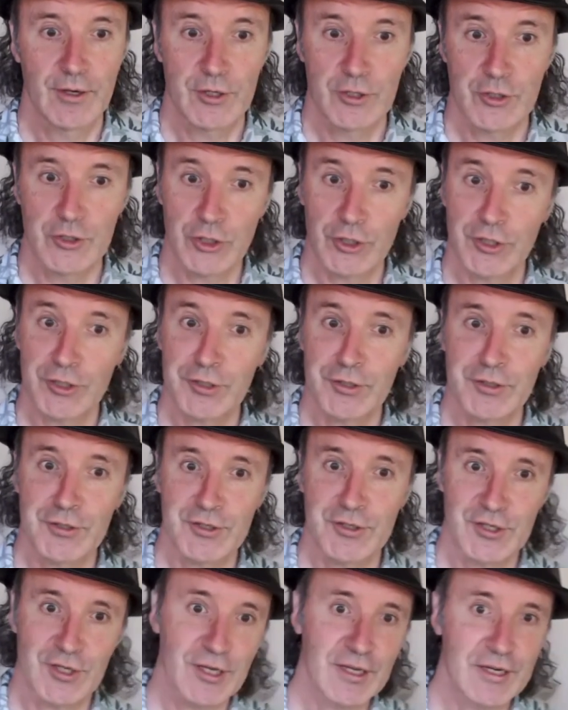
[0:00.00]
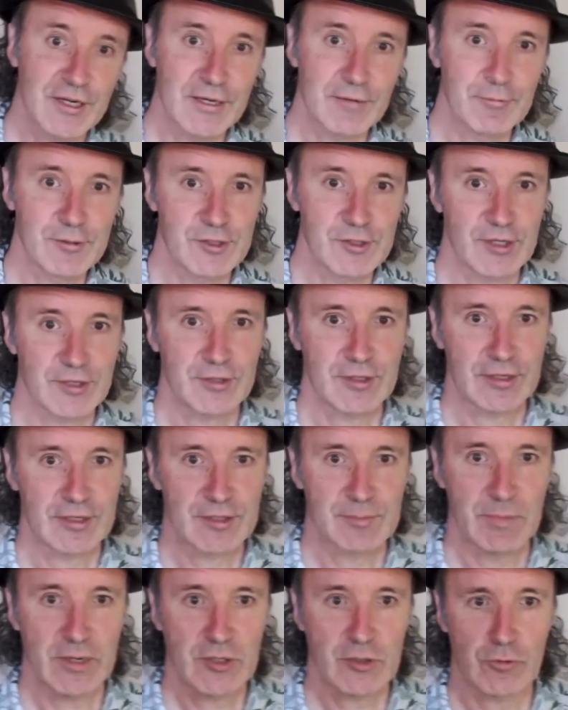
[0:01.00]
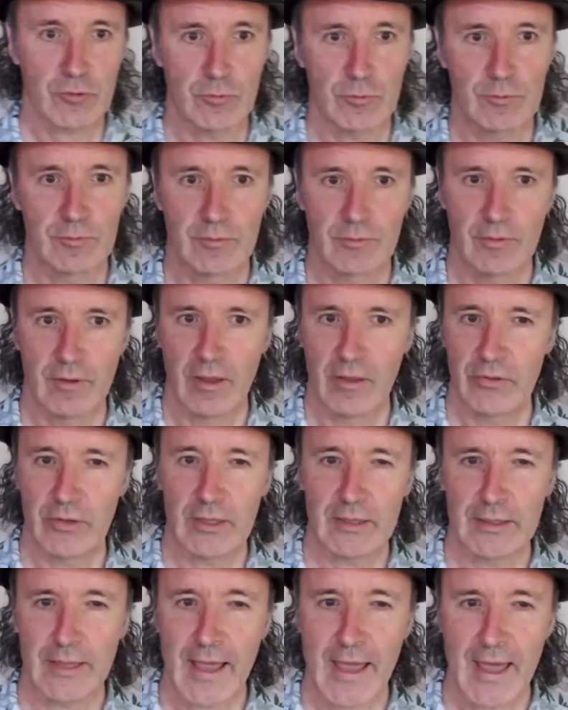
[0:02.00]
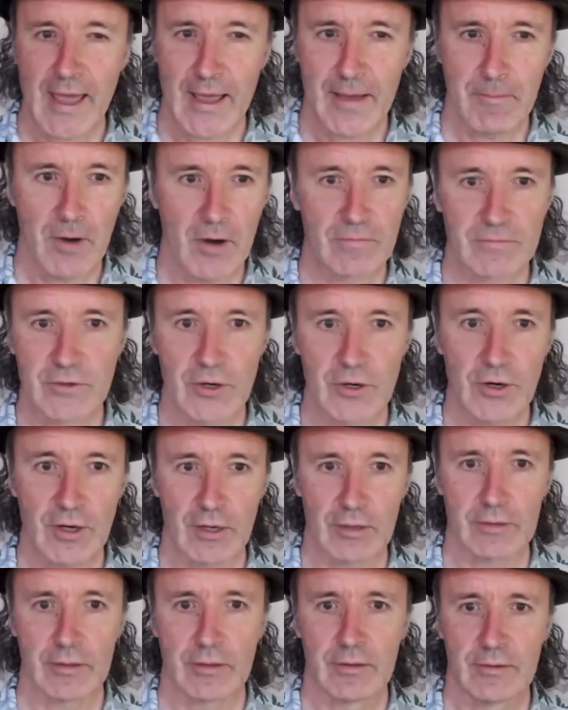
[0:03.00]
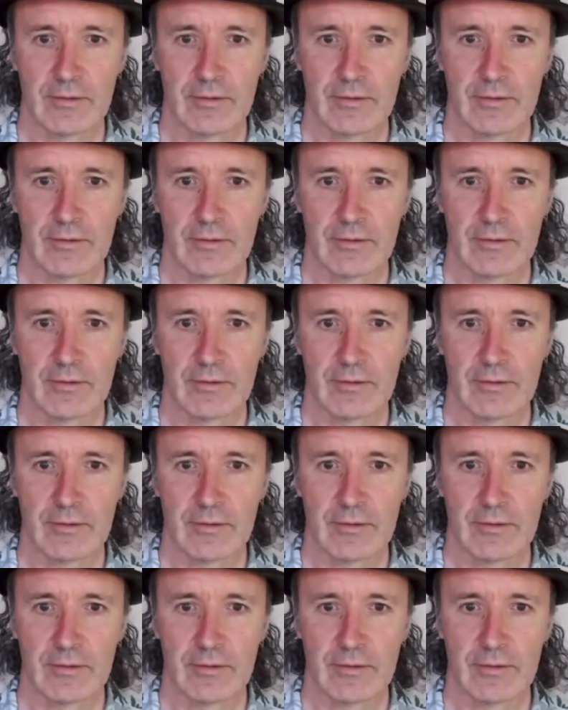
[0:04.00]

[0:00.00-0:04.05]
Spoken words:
John said he was something special, the Lamb of God.